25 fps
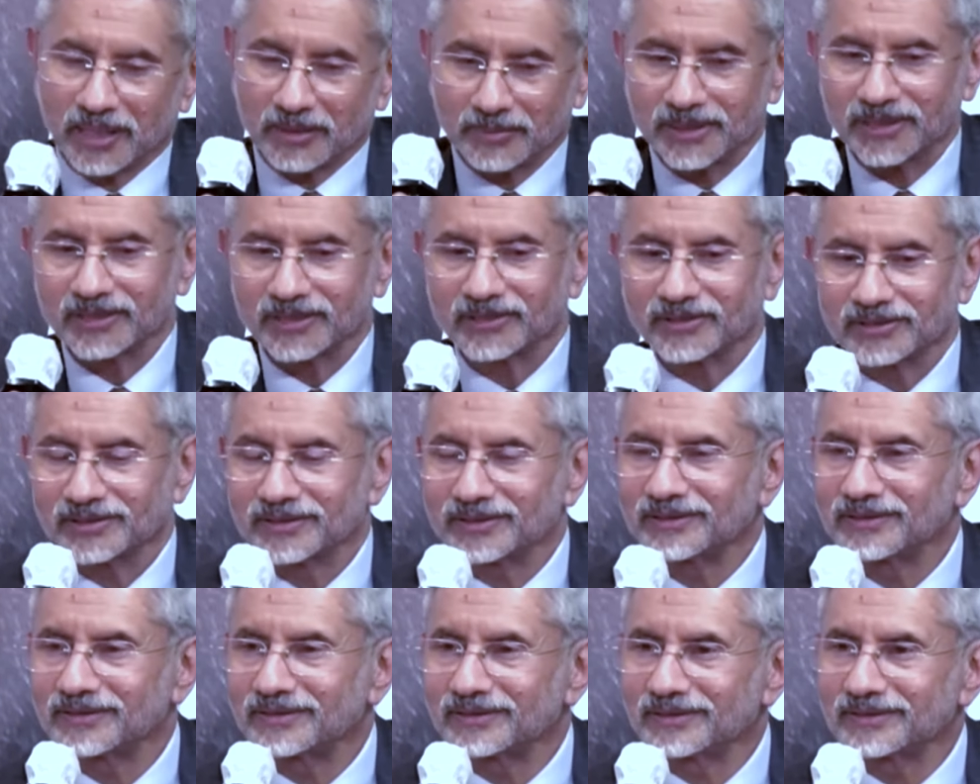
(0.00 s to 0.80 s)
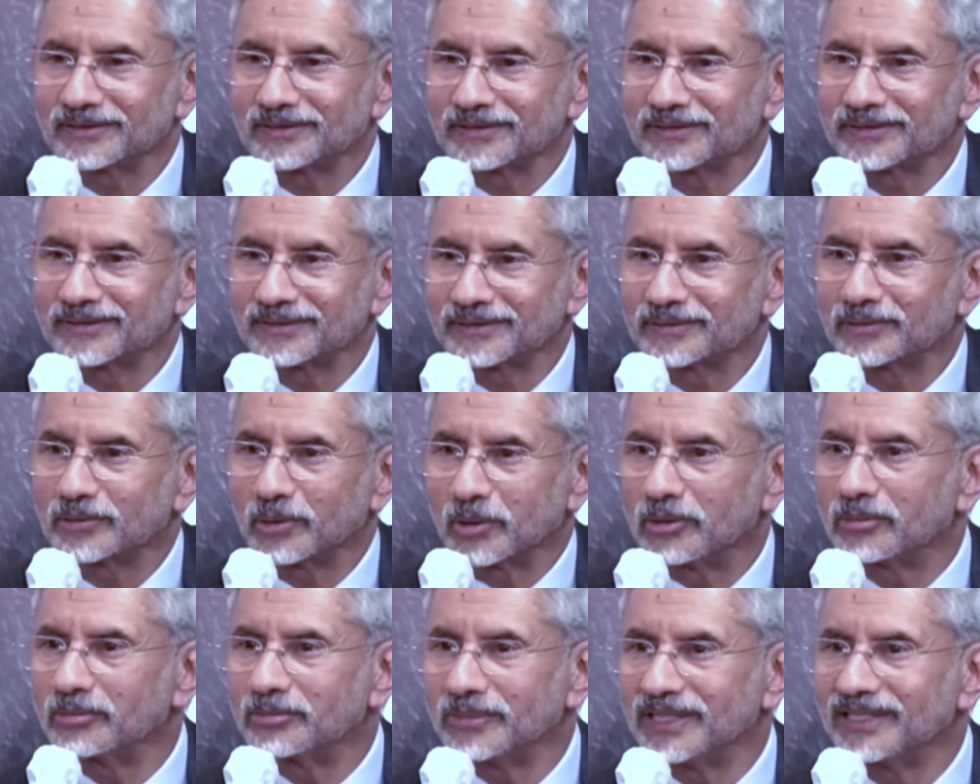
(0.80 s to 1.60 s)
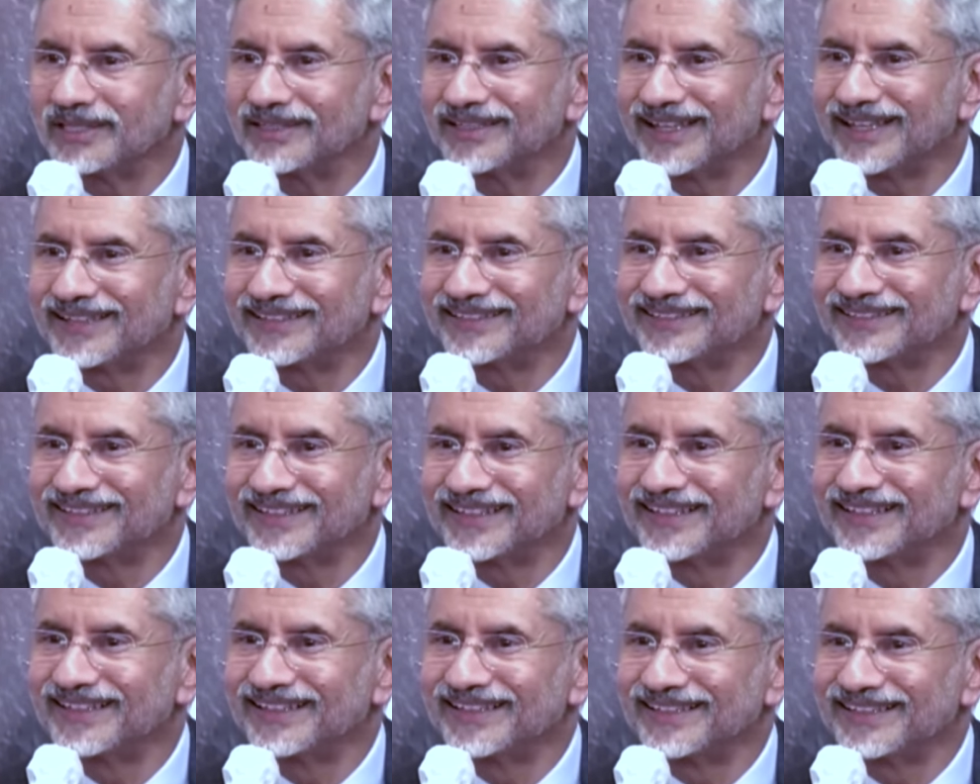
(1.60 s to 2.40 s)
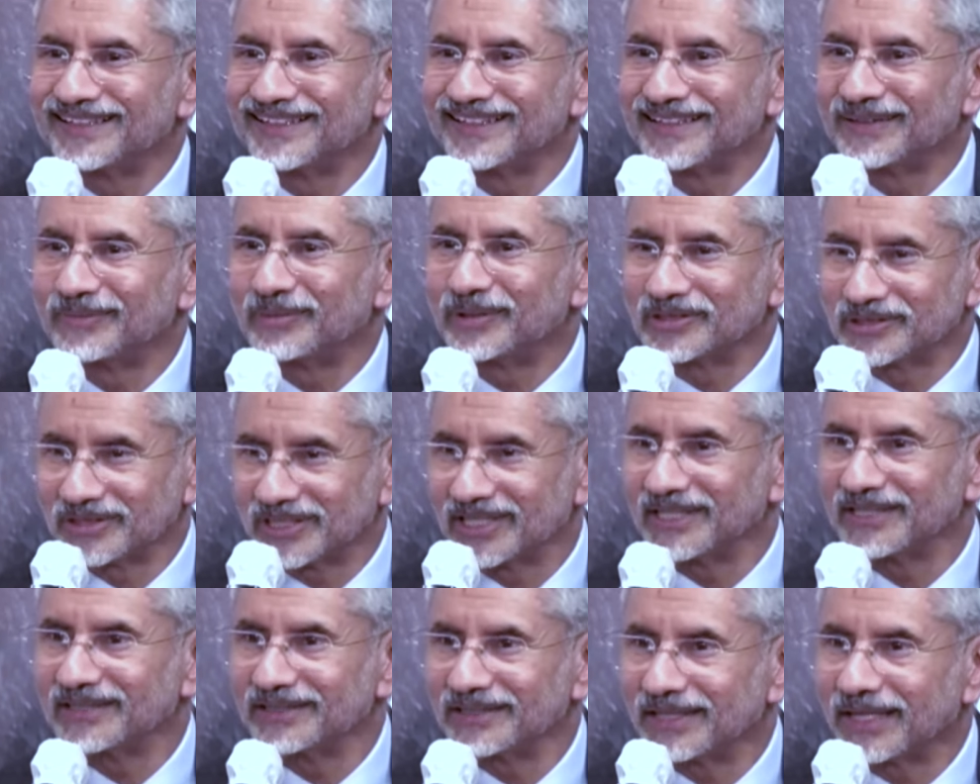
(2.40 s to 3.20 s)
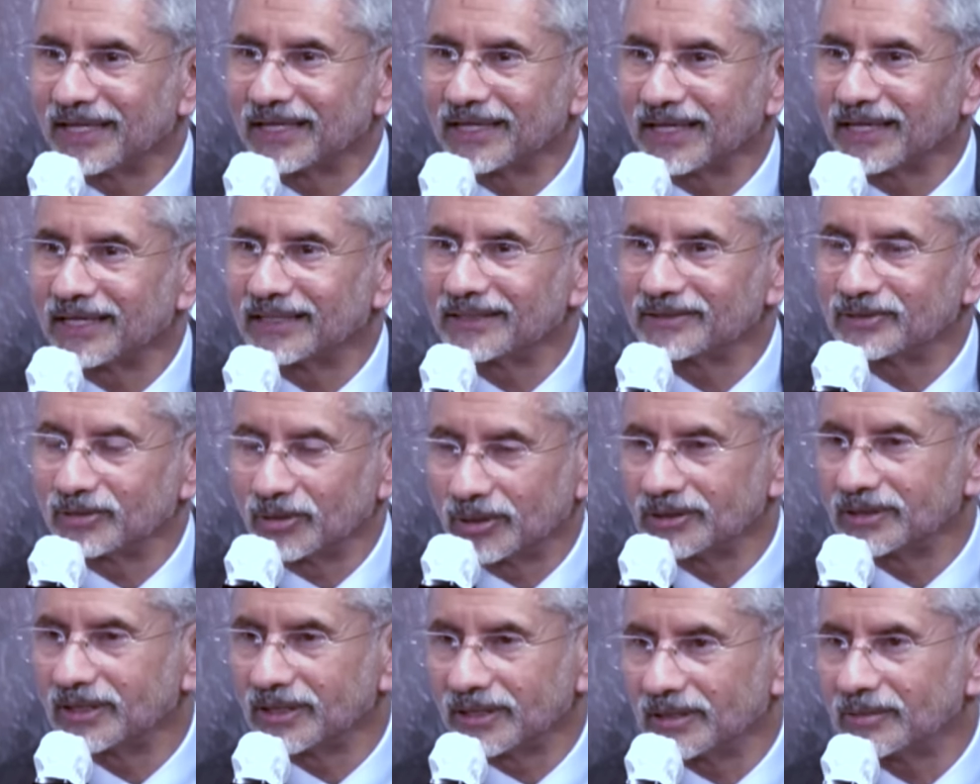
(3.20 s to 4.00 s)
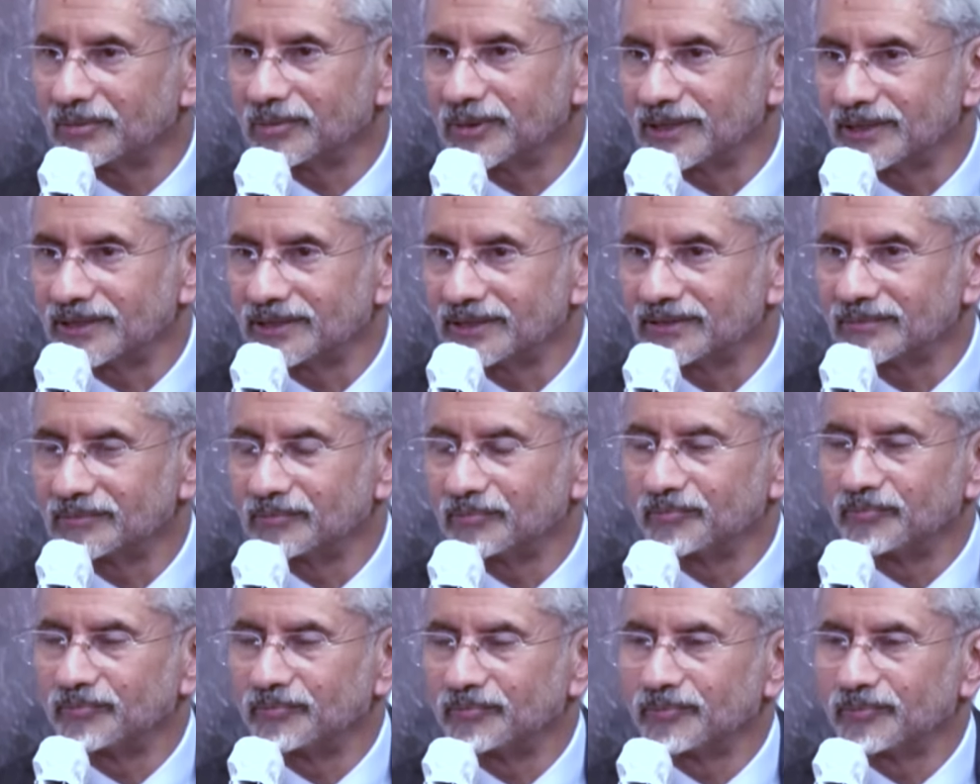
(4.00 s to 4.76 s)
Prime Minister told me that he was keen that I join the government.